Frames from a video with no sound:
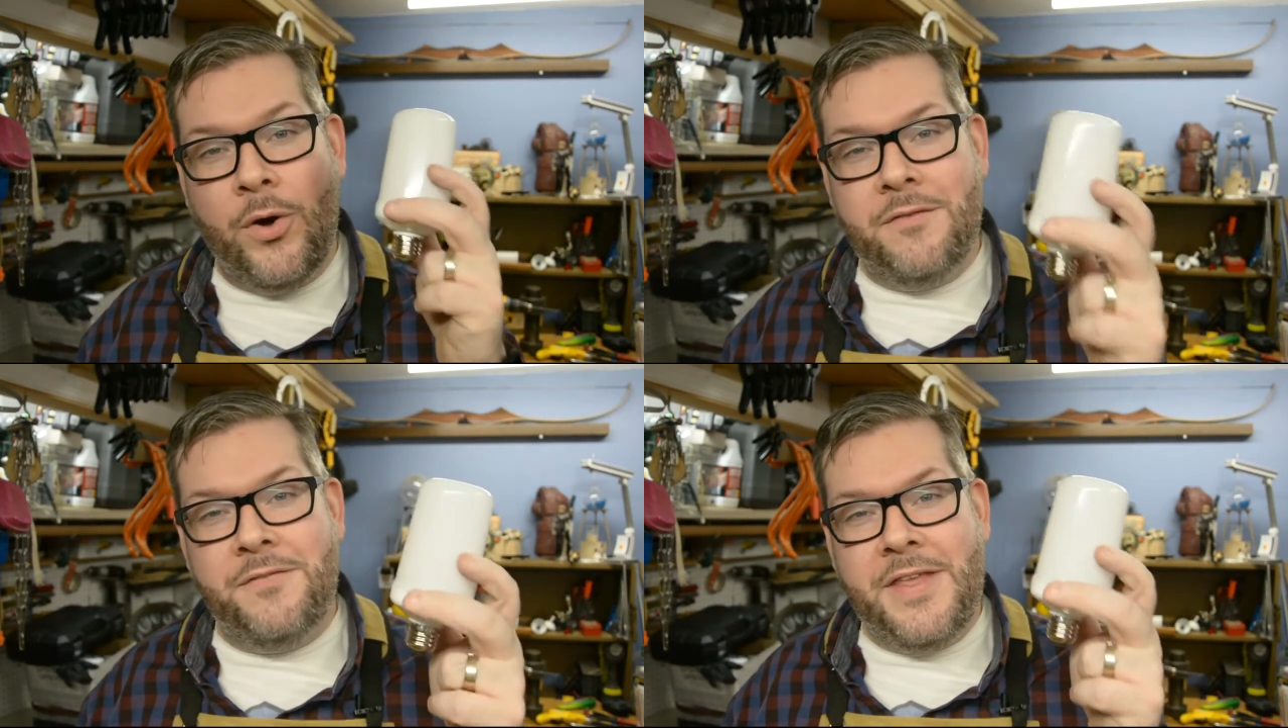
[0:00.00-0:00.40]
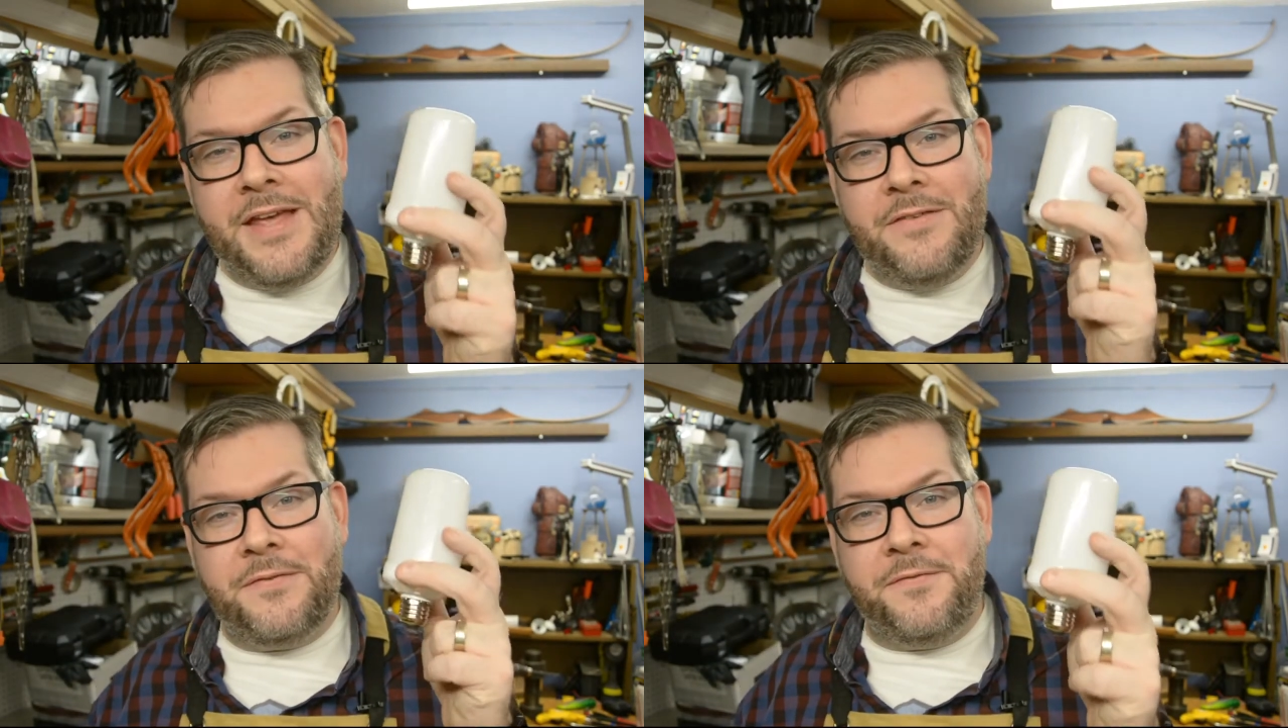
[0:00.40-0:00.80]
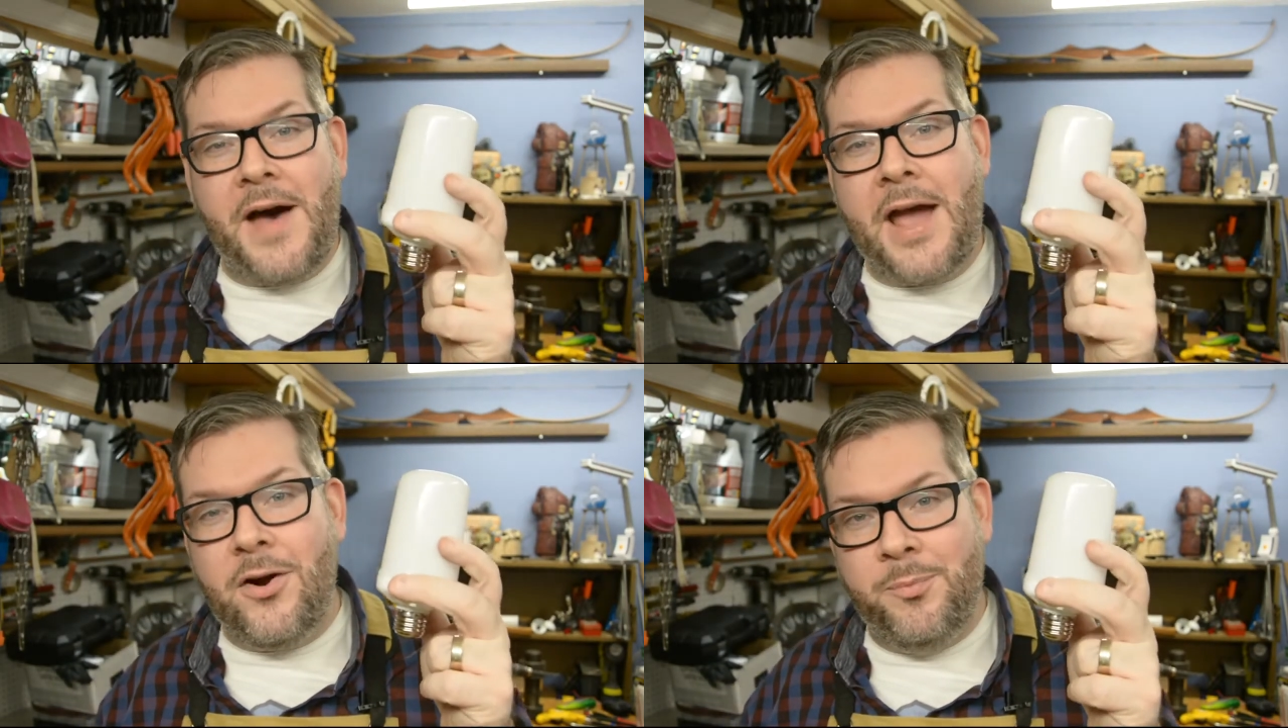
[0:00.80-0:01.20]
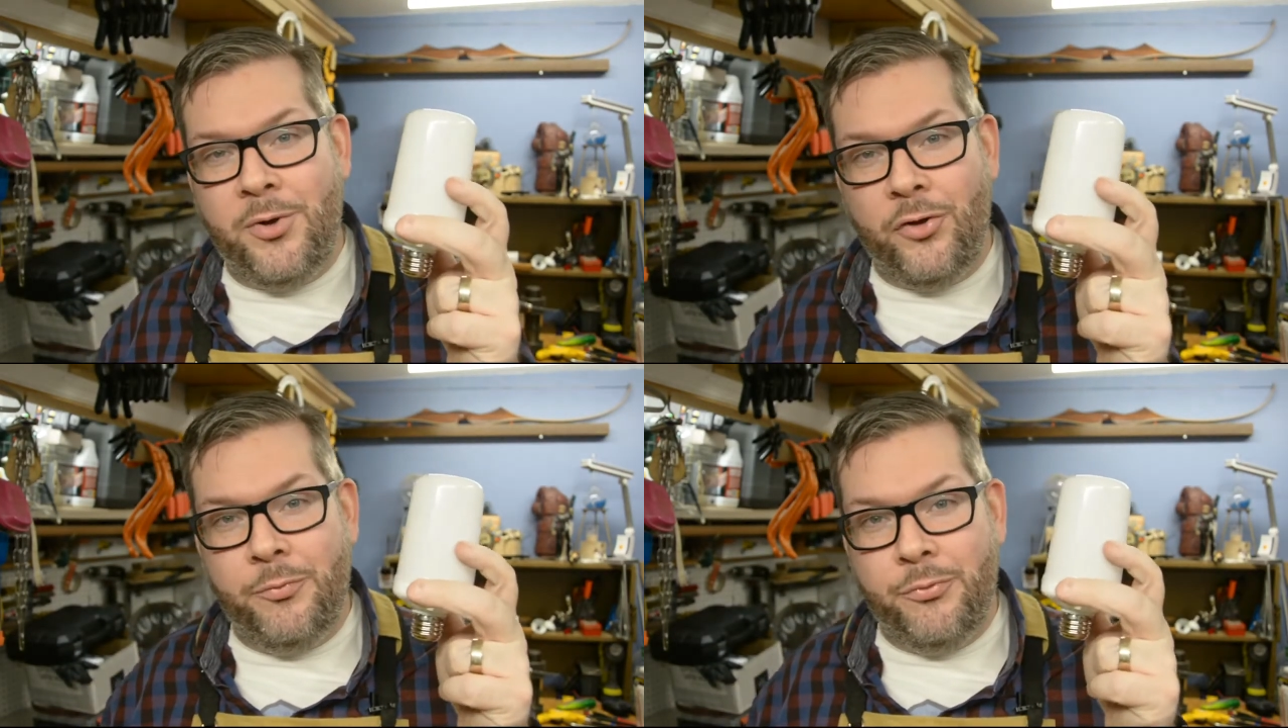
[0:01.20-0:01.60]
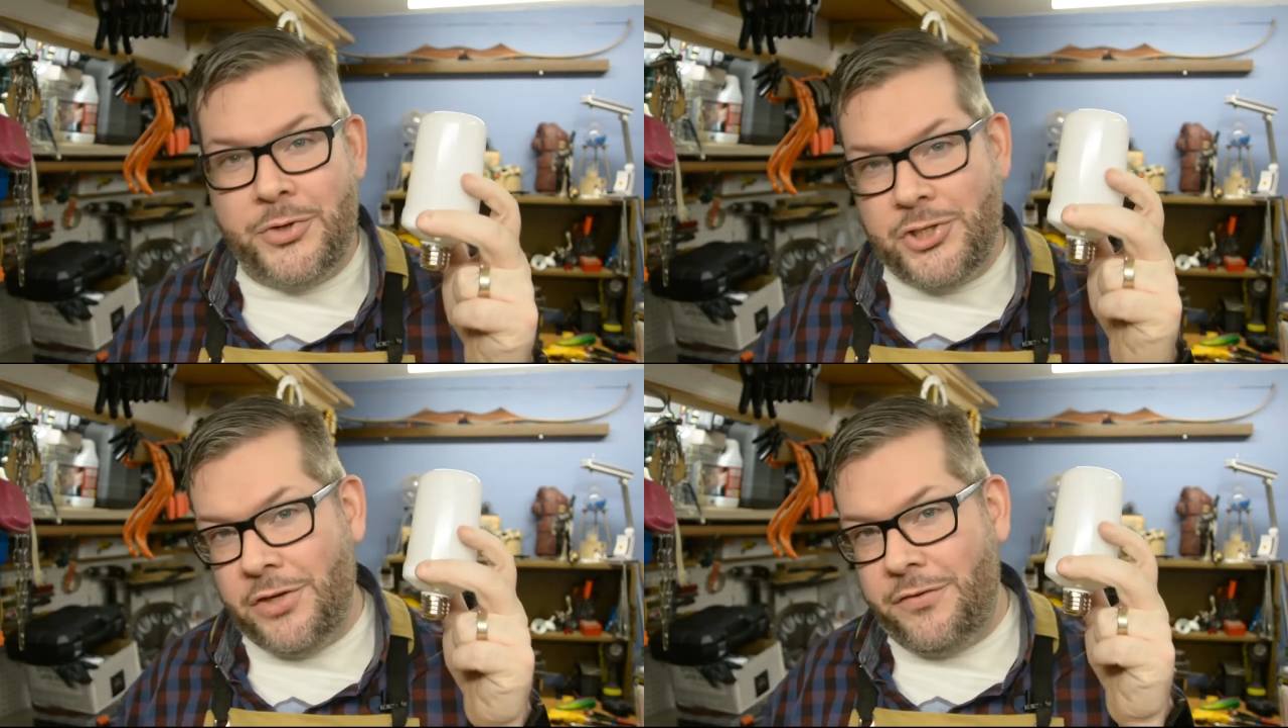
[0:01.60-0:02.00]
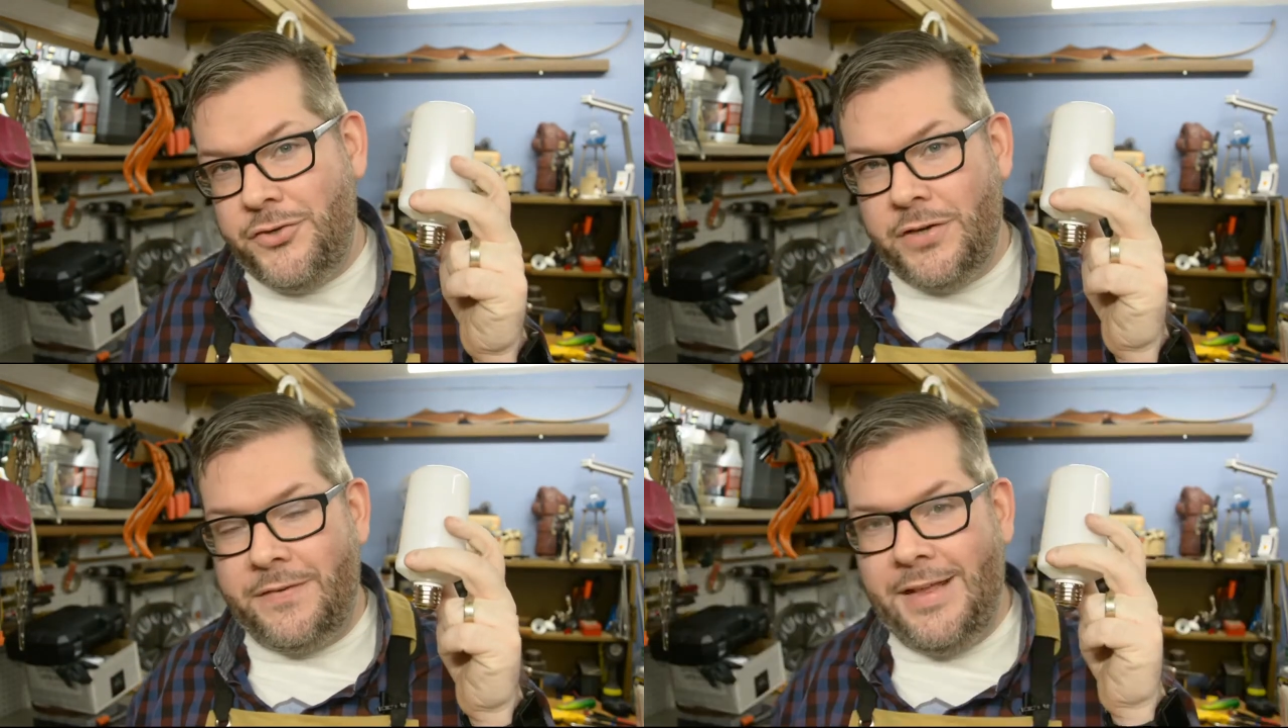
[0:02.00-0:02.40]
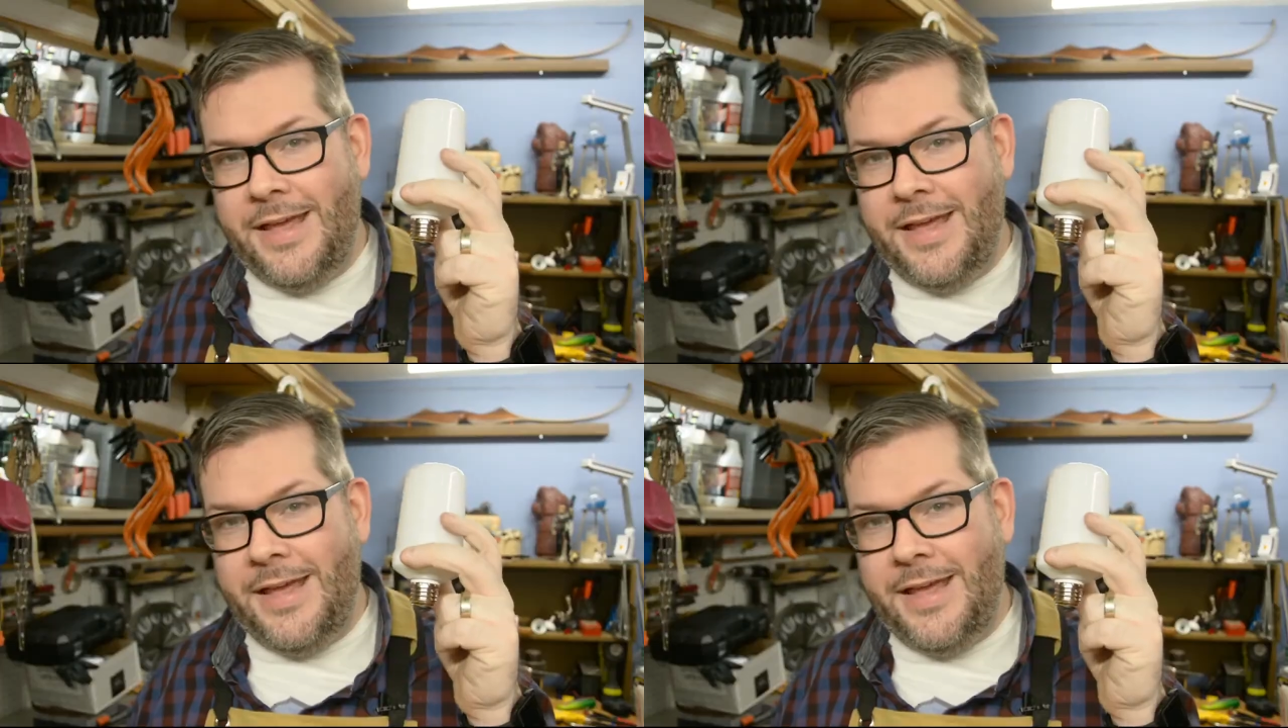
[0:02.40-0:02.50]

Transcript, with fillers: one of these fire bulbs, which looks just